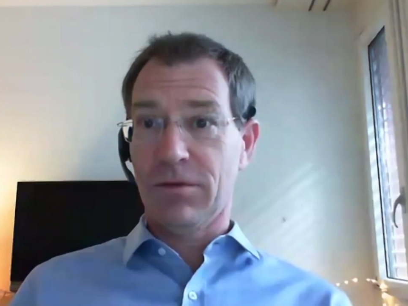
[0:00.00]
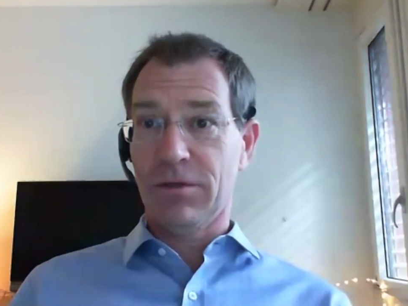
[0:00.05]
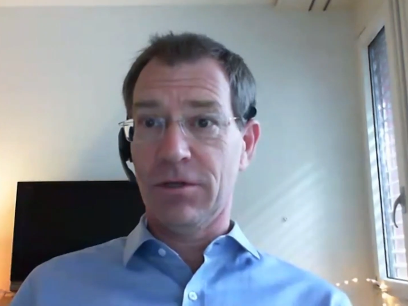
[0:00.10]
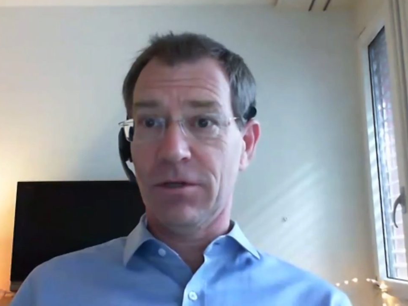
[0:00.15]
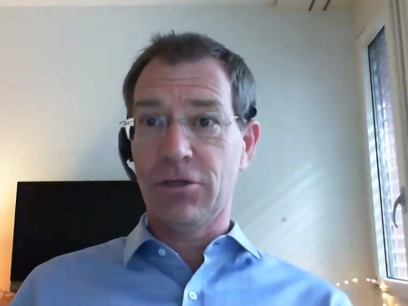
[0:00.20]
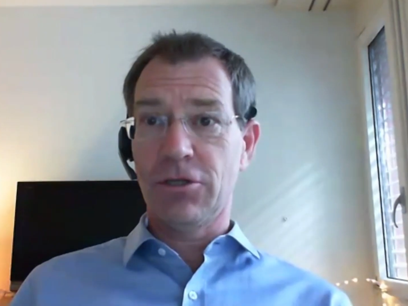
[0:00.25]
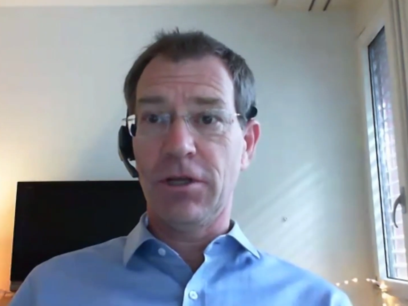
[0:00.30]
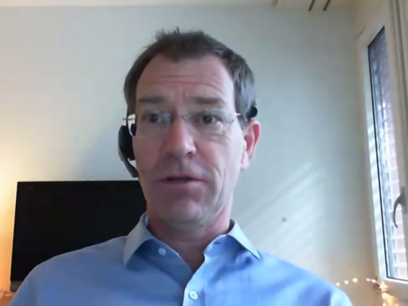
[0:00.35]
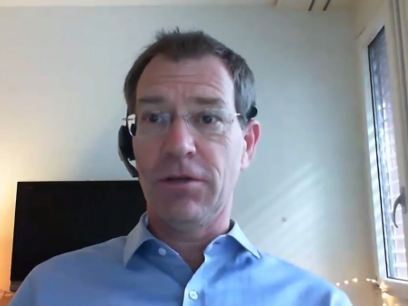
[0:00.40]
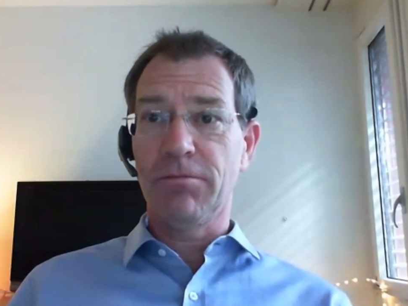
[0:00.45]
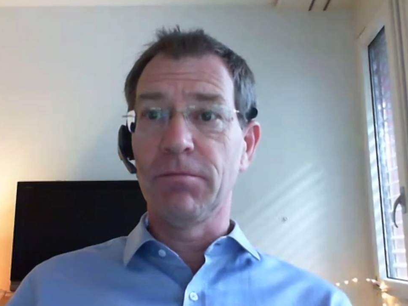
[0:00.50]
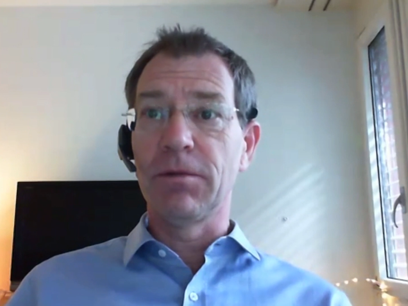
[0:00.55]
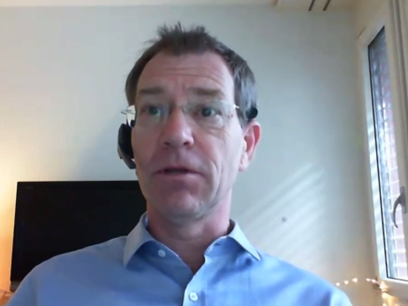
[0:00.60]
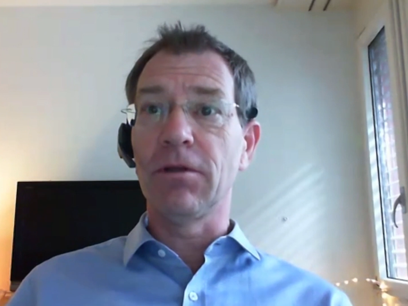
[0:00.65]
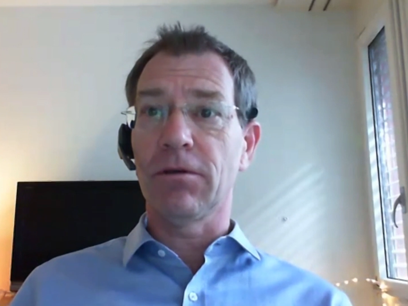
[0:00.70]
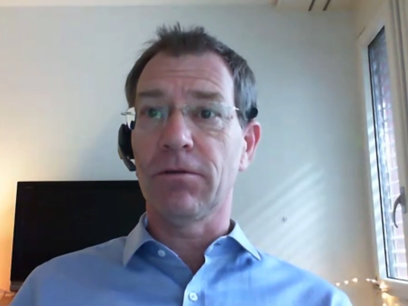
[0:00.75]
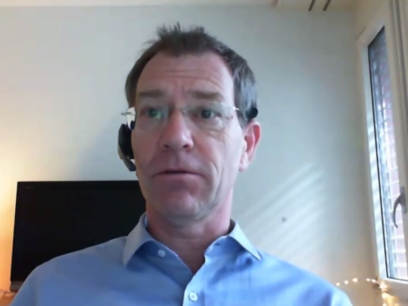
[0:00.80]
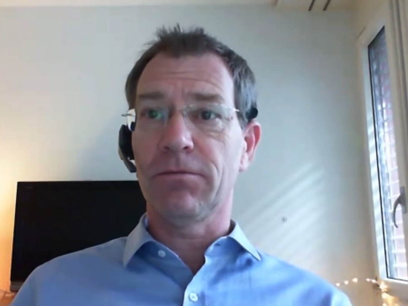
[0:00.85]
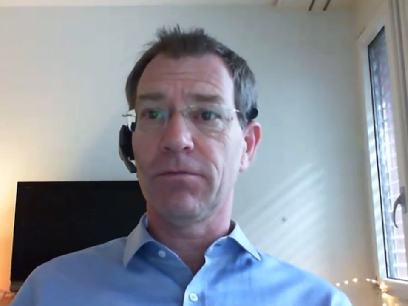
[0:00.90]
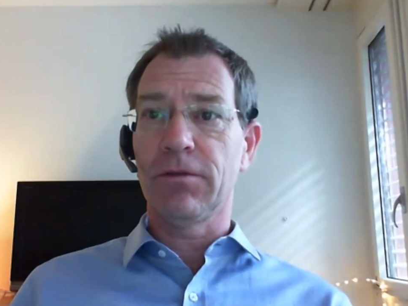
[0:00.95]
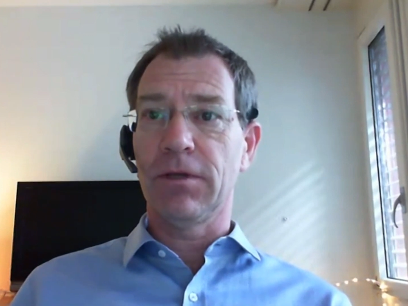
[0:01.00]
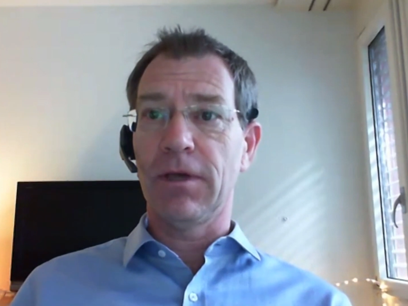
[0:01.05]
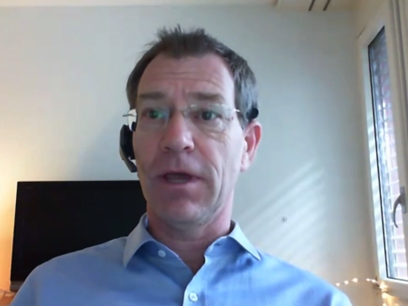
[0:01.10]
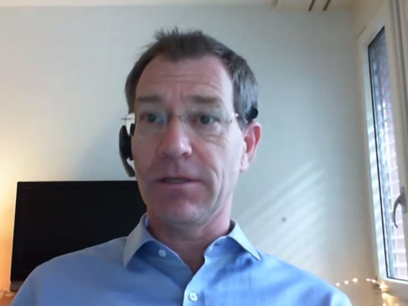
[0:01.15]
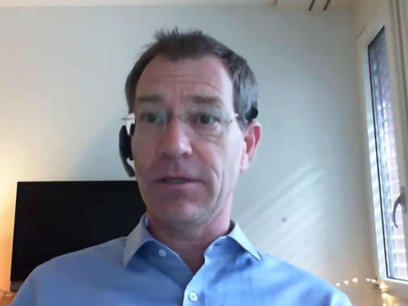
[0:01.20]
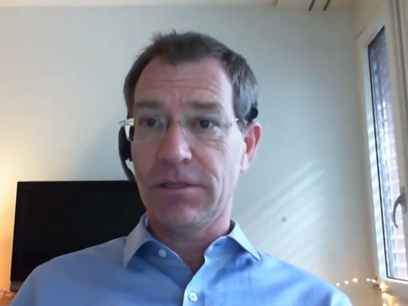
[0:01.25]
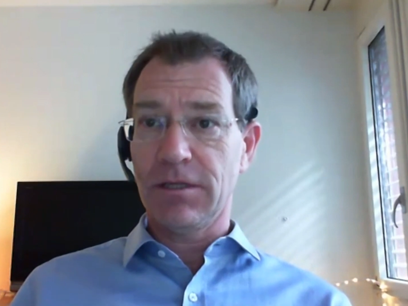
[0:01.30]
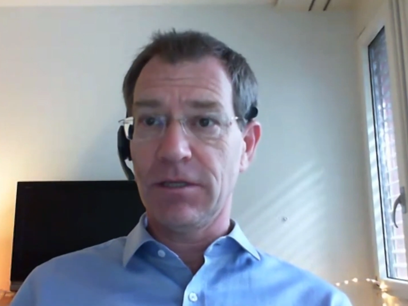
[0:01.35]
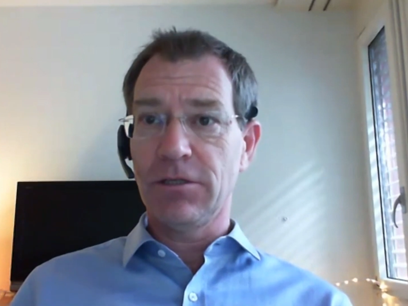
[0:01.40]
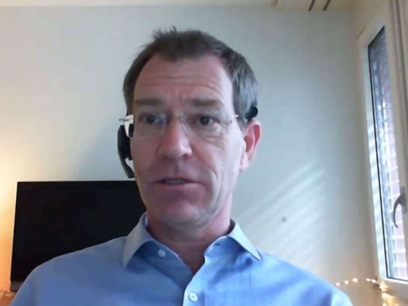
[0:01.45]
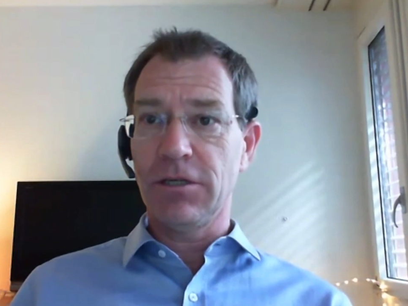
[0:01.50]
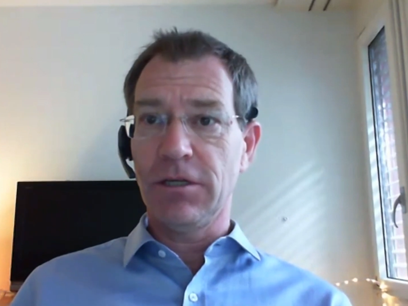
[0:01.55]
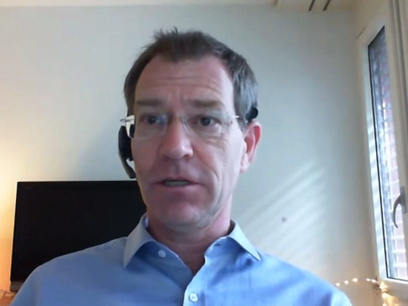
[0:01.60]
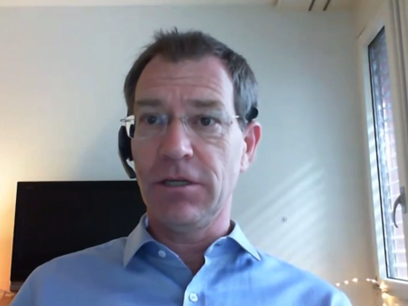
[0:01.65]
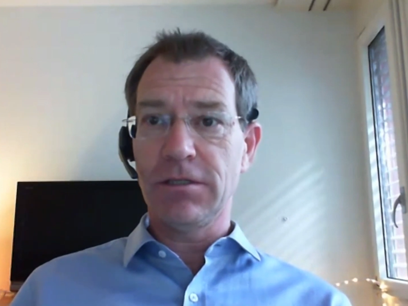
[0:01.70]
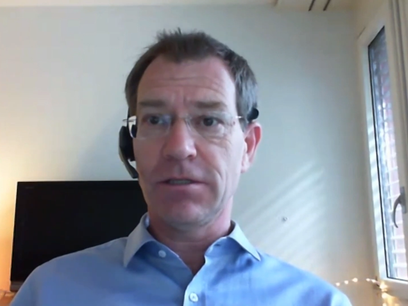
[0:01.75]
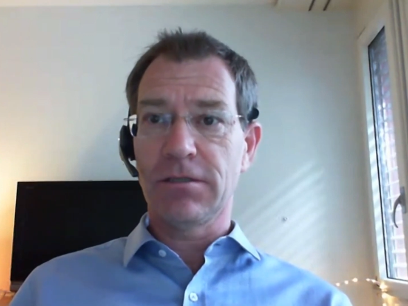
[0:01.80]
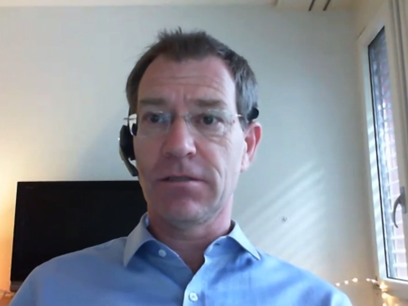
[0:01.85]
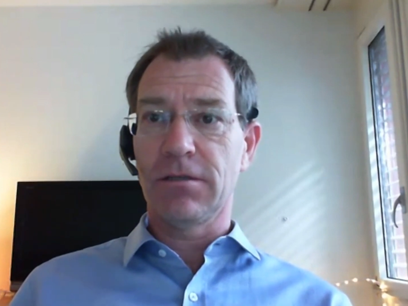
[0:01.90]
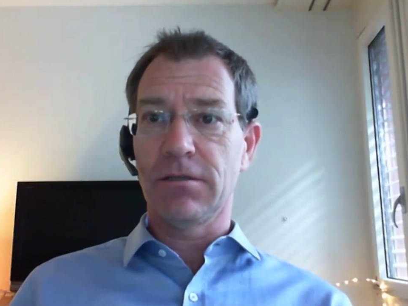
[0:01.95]
the achievement of the
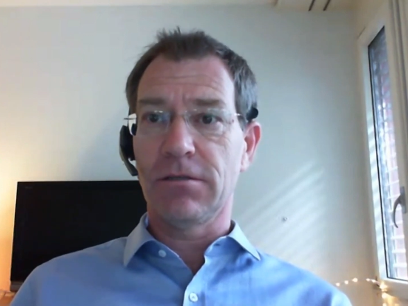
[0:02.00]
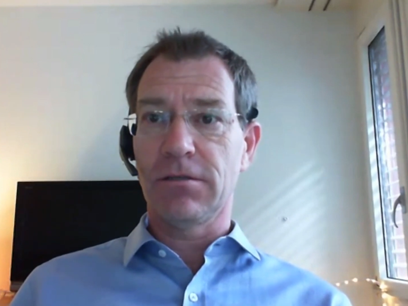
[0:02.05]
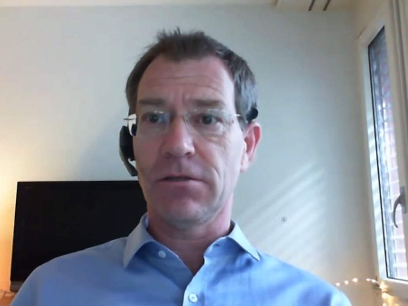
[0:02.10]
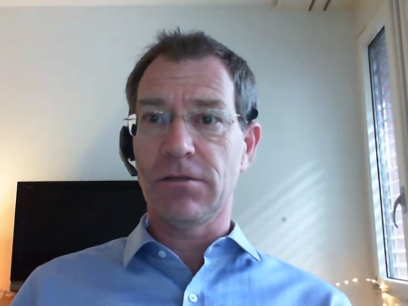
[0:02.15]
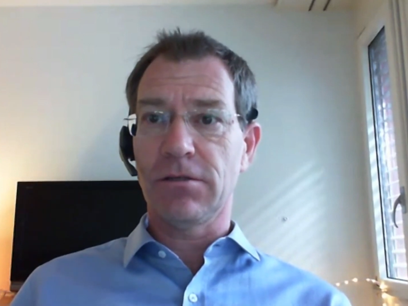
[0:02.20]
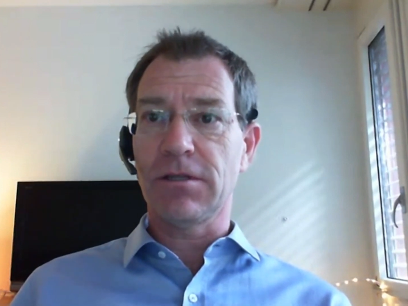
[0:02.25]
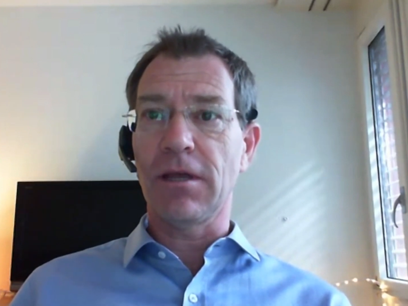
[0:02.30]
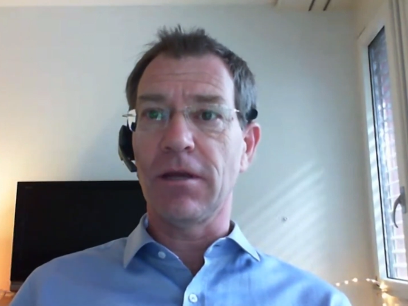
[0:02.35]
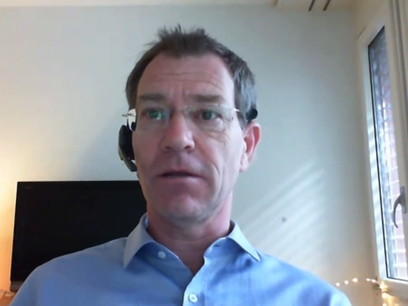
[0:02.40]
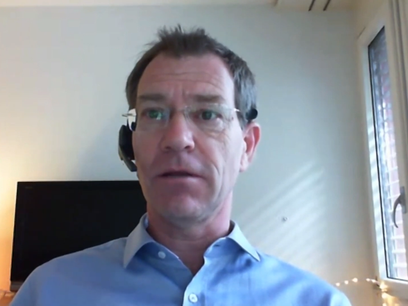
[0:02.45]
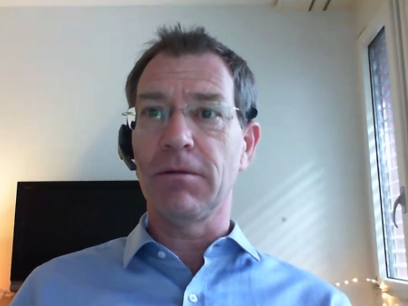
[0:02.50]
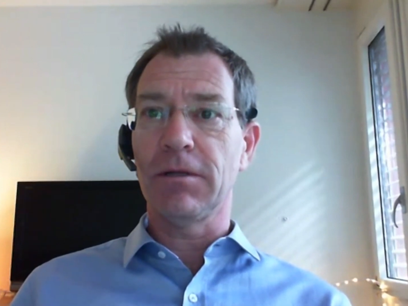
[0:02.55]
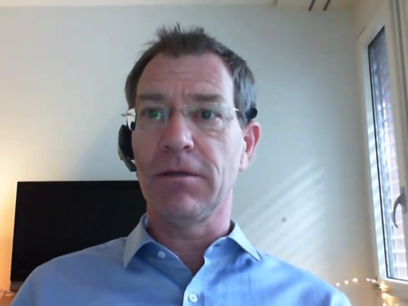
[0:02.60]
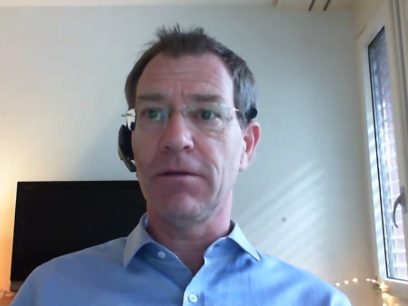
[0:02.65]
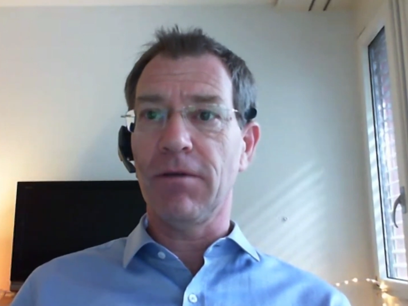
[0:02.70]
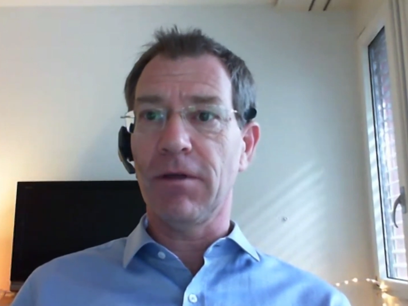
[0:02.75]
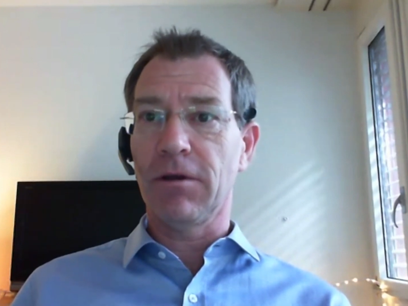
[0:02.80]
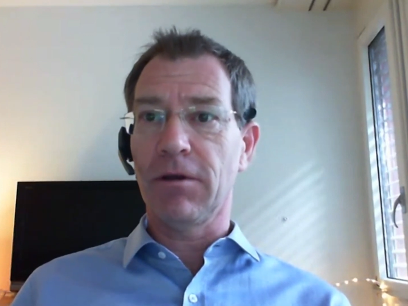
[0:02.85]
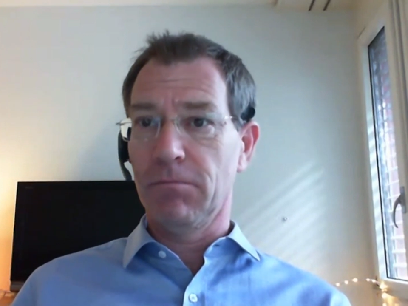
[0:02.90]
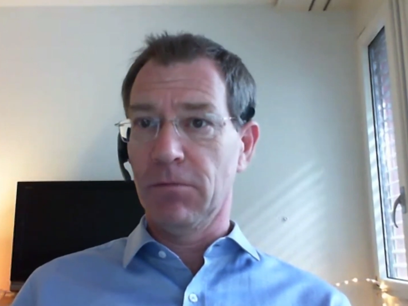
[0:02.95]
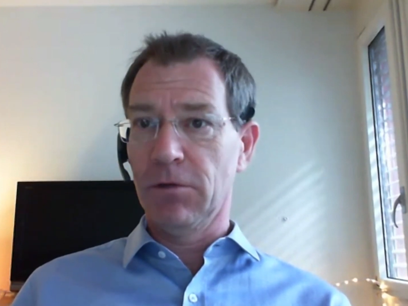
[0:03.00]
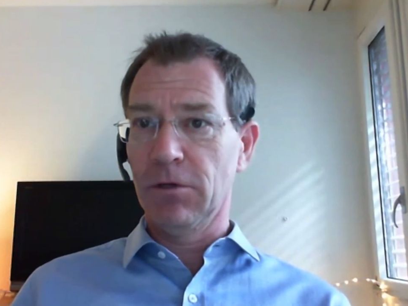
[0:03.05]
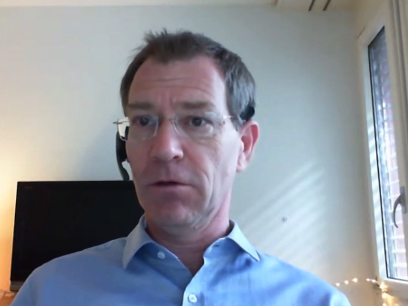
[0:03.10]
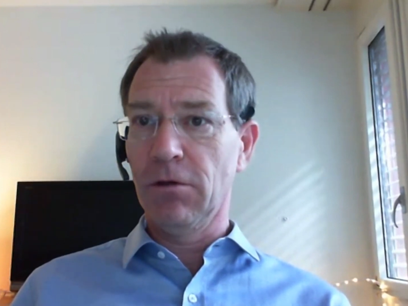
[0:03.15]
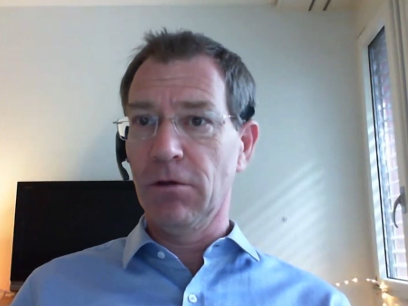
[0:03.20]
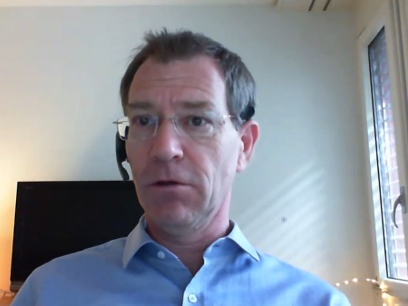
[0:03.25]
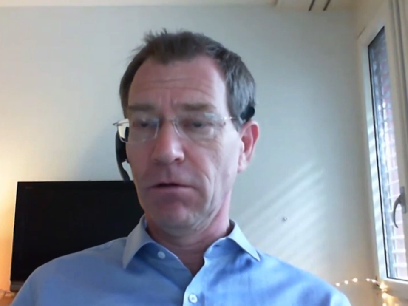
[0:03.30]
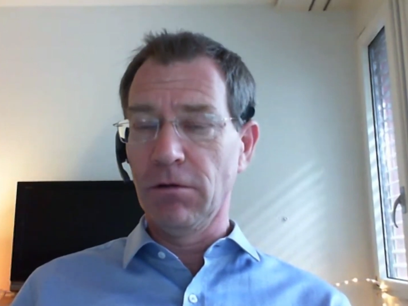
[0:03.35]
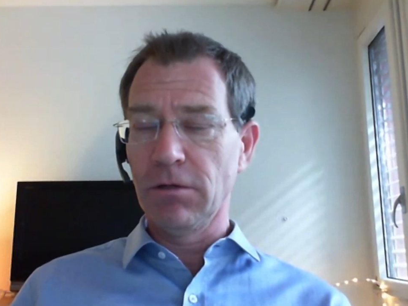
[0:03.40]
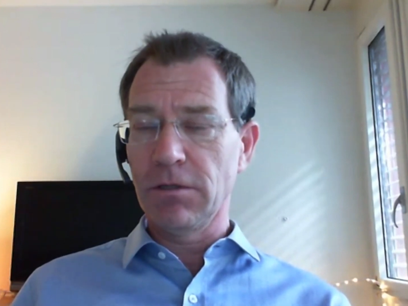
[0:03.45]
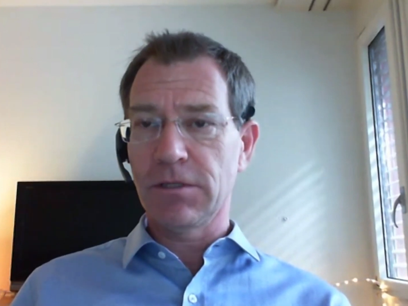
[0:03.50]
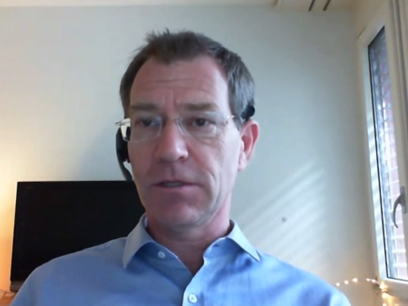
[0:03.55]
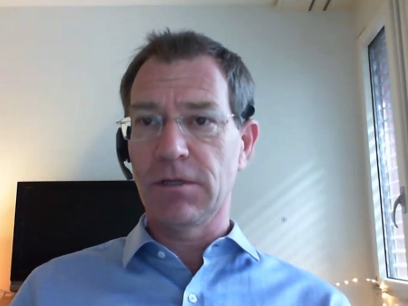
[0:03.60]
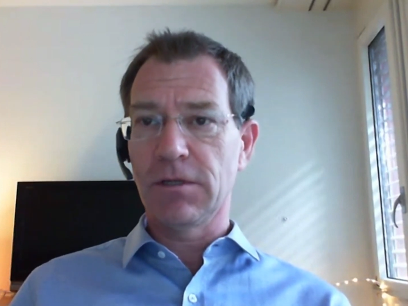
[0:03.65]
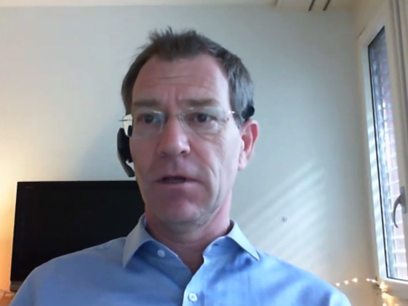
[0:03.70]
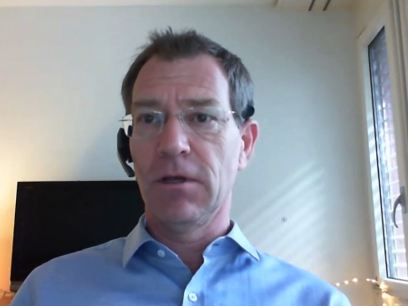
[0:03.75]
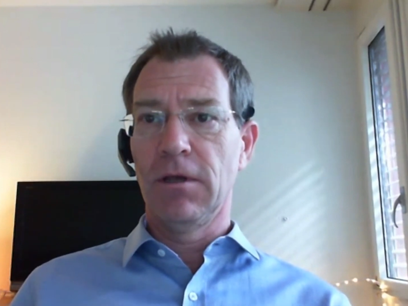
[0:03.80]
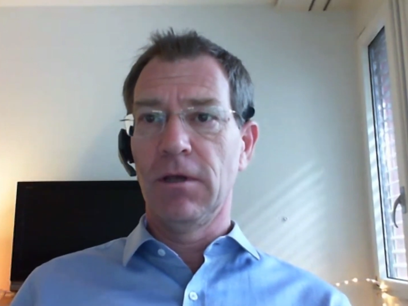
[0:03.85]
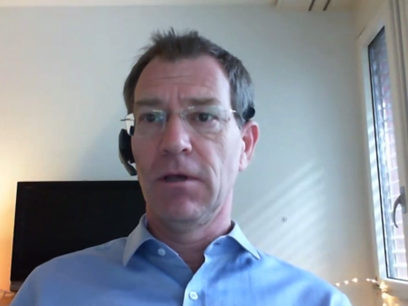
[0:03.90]
SDGs, the Sustainable Development Goals.